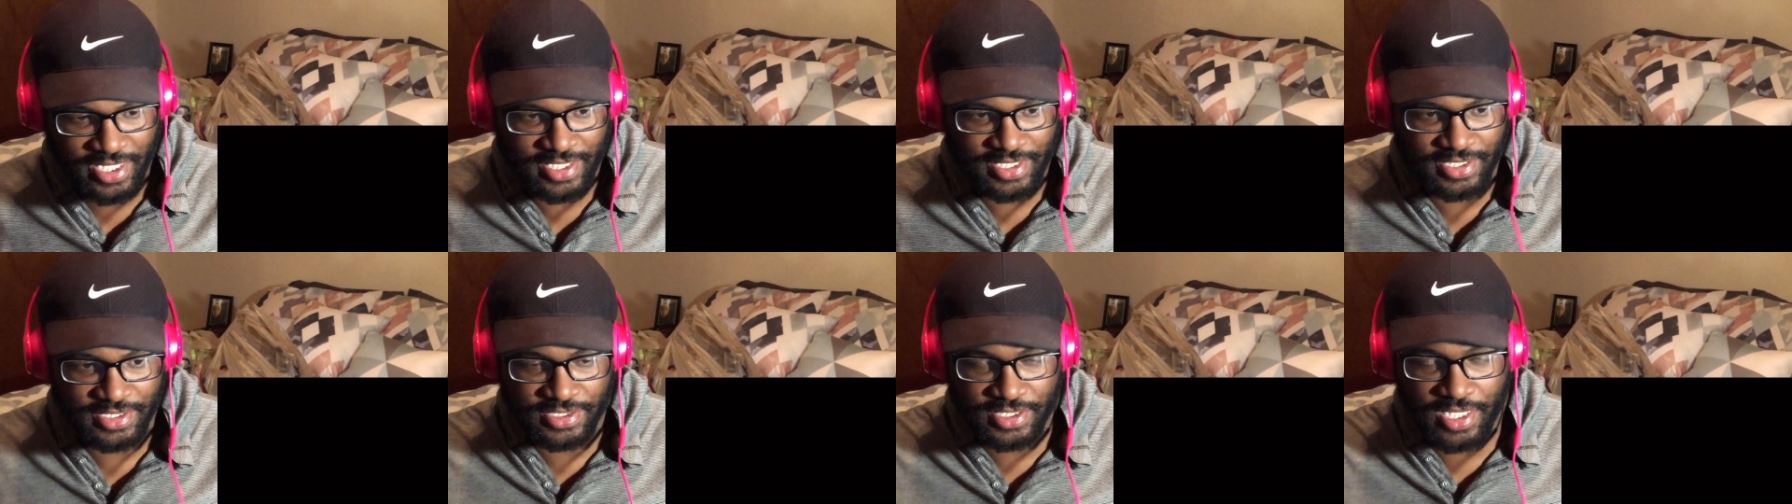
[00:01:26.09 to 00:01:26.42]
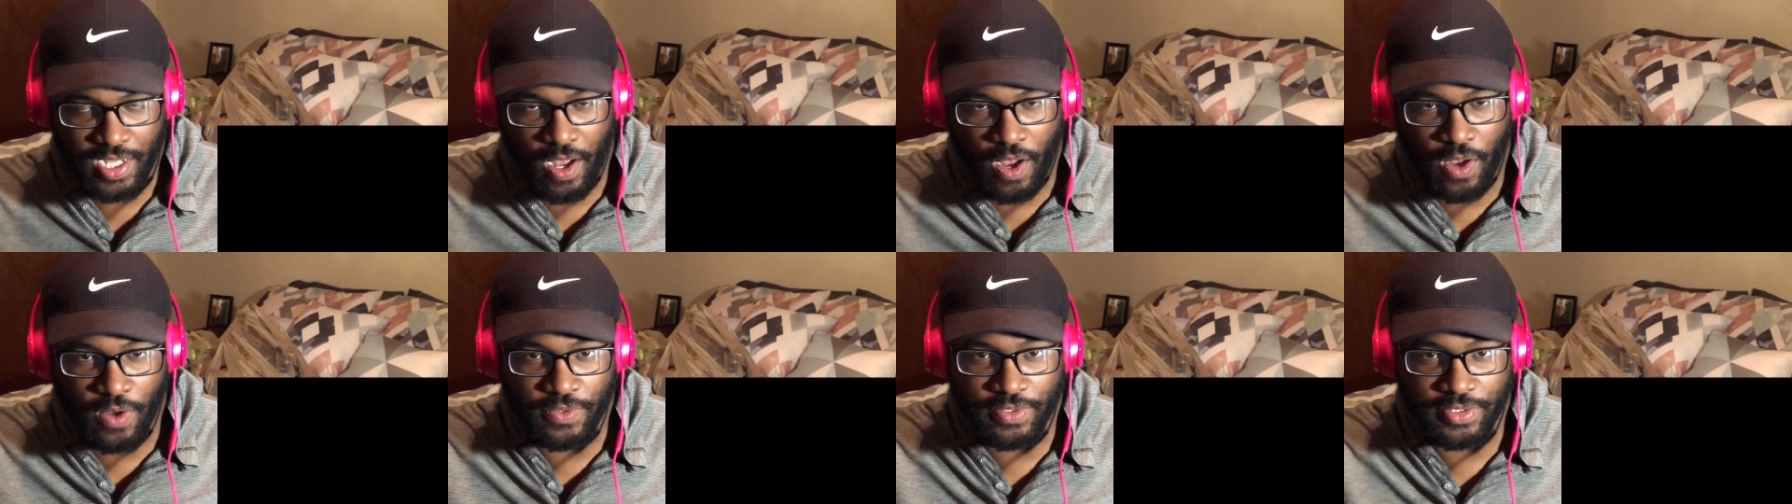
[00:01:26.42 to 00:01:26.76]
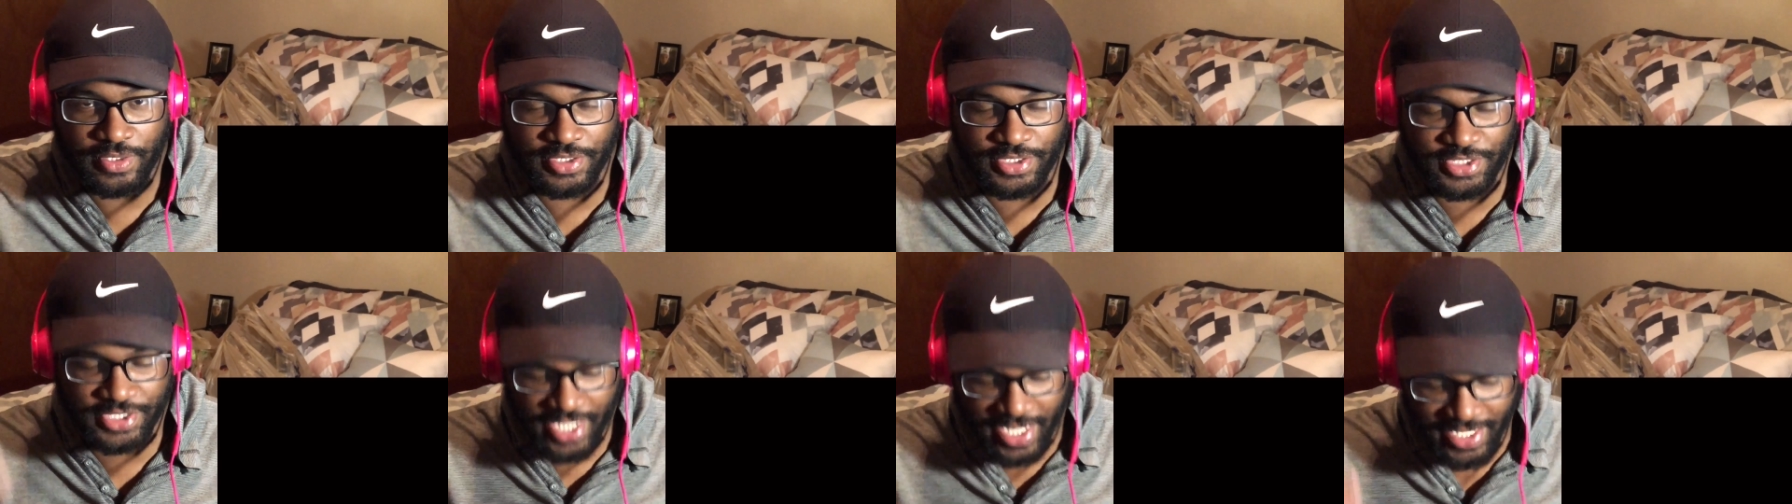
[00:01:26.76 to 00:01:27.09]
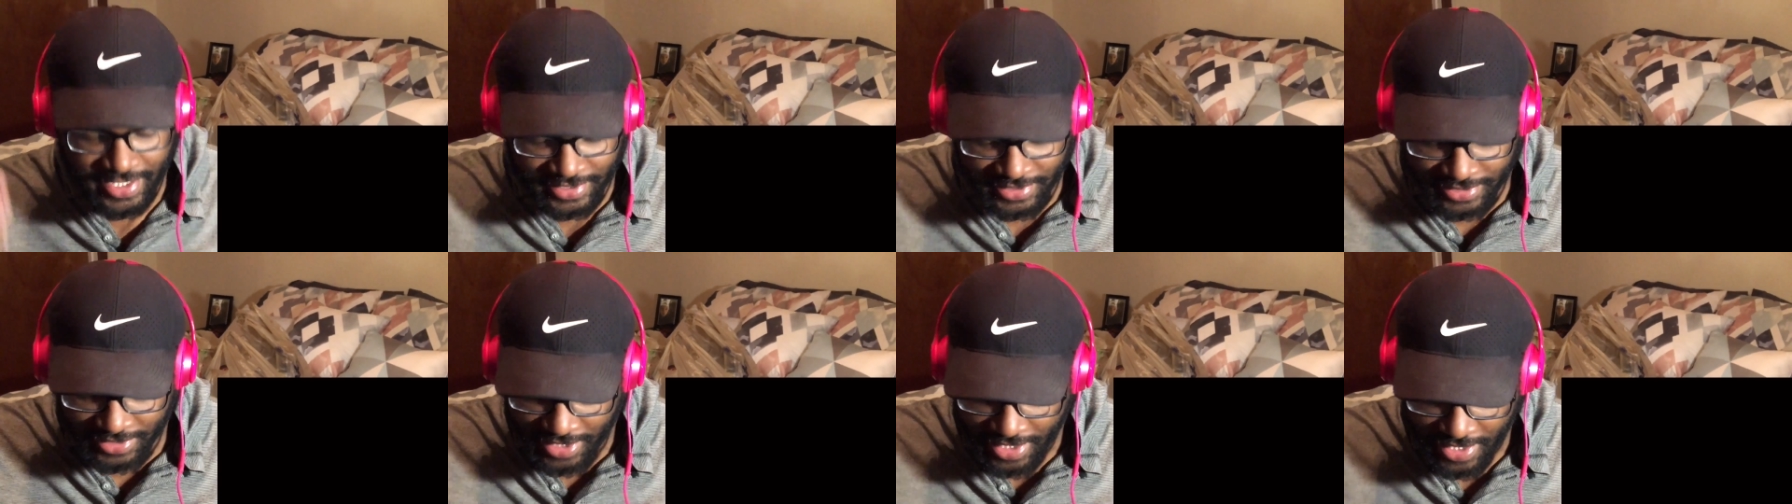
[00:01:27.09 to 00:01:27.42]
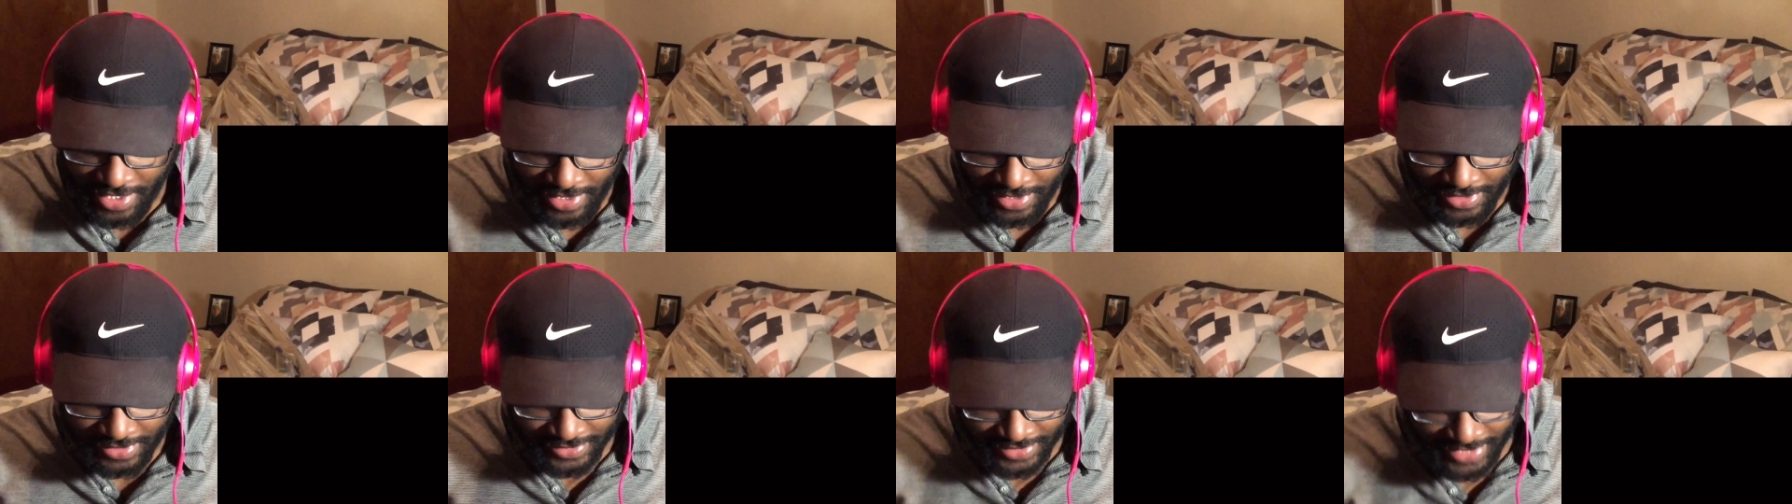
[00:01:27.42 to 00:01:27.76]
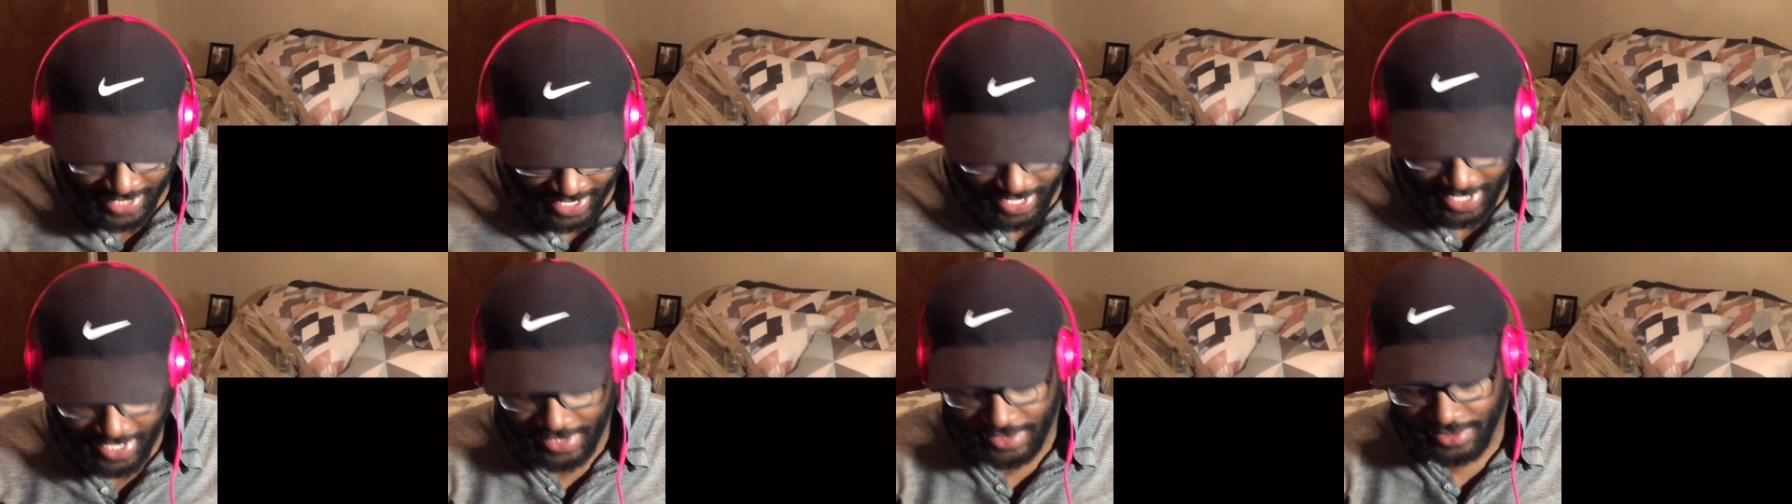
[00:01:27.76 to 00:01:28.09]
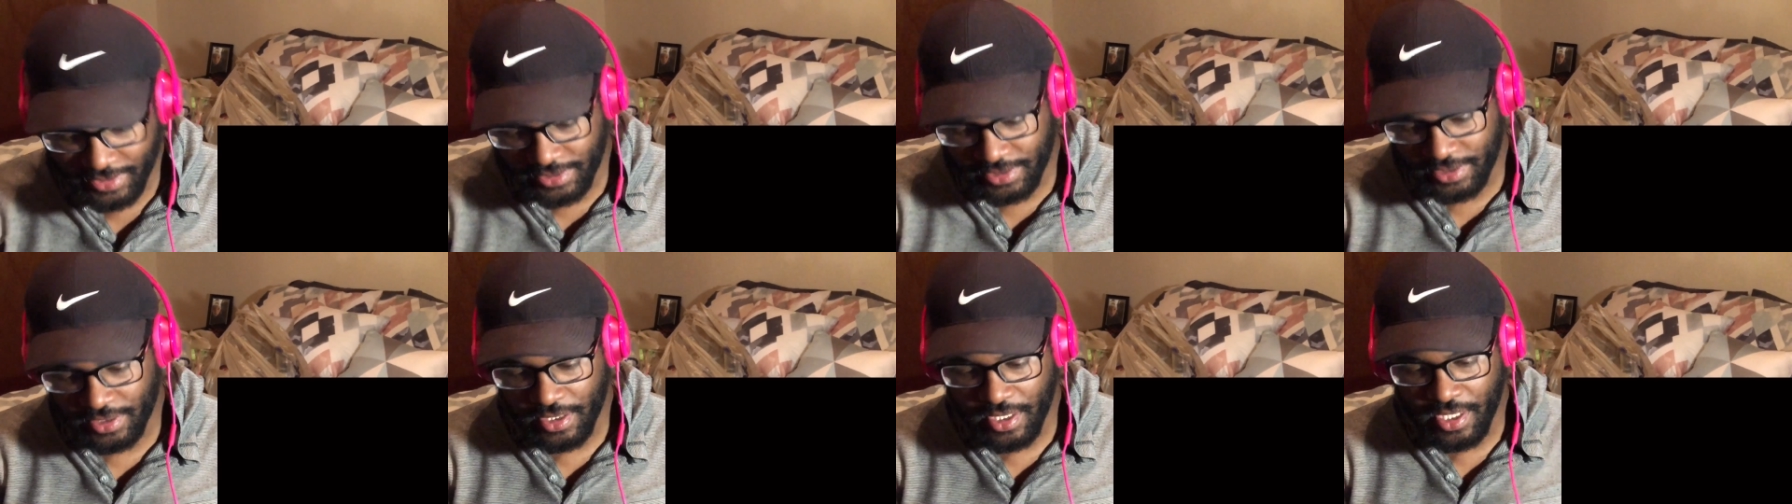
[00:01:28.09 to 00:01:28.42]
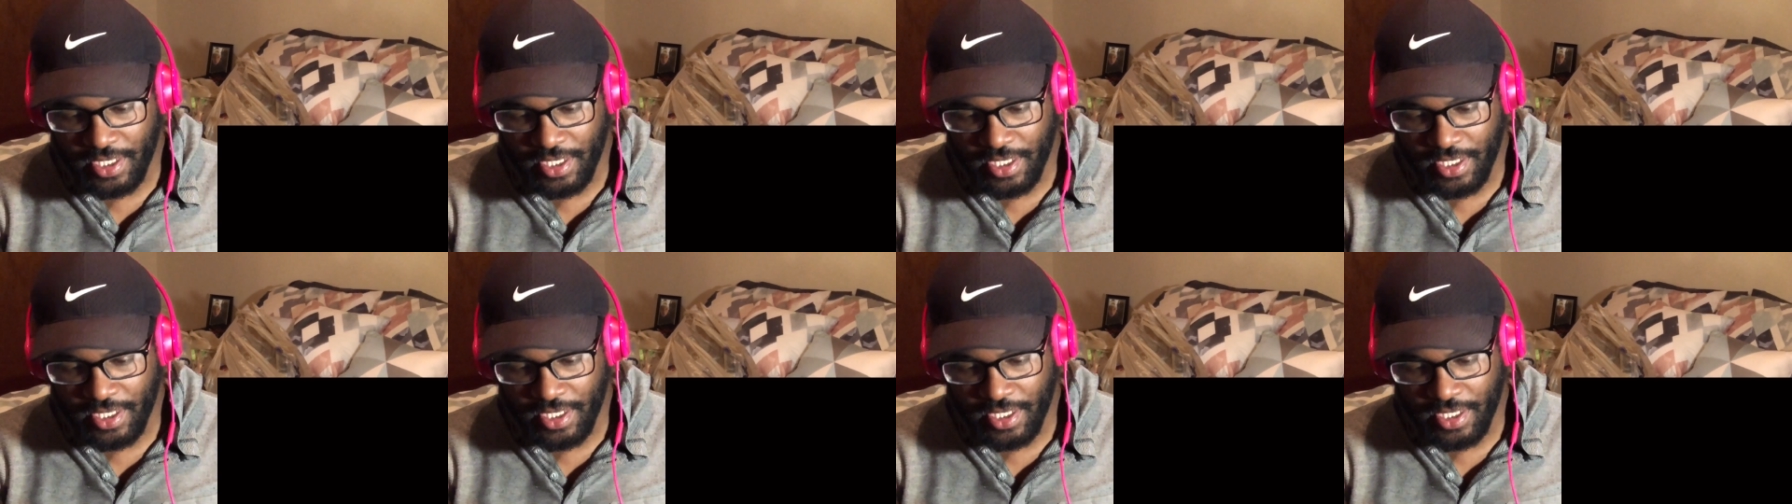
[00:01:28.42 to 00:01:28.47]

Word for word: is called just dance